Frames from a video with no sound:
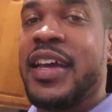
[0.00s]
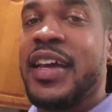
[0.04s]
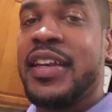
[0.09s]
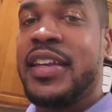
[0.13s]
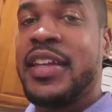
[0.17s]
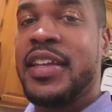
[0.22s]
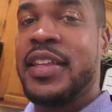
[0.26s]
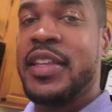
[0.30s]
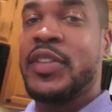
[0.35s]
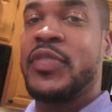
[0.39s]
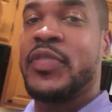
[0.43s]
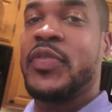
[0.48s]

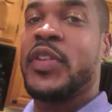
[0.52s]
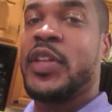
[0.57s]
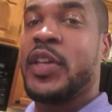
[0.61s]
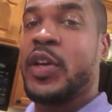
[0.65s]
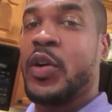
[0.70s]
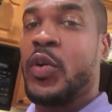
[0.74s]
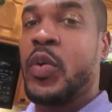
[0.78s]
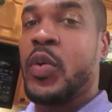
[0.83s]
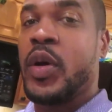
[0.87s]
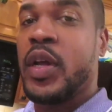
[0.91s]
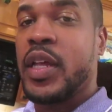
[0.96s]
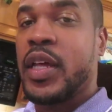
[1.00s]
did this video
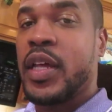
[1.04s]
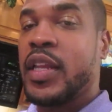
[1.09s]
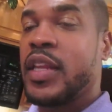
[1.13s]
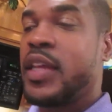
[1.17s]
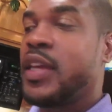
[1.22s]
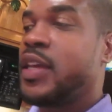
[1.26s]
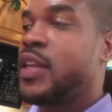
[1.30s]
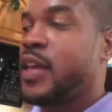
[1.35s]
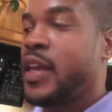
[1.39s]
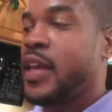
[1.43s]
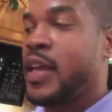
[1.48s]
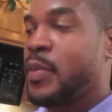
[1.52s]

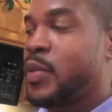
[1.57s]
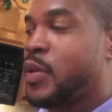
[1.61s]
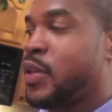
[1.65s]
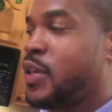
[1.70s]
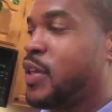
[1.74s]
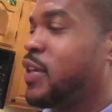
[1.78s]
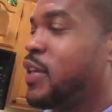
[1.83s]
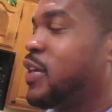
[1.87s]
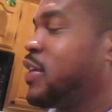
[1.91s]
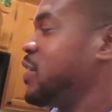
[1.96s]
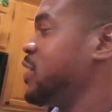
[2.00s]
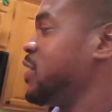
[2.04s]
willingly and ably,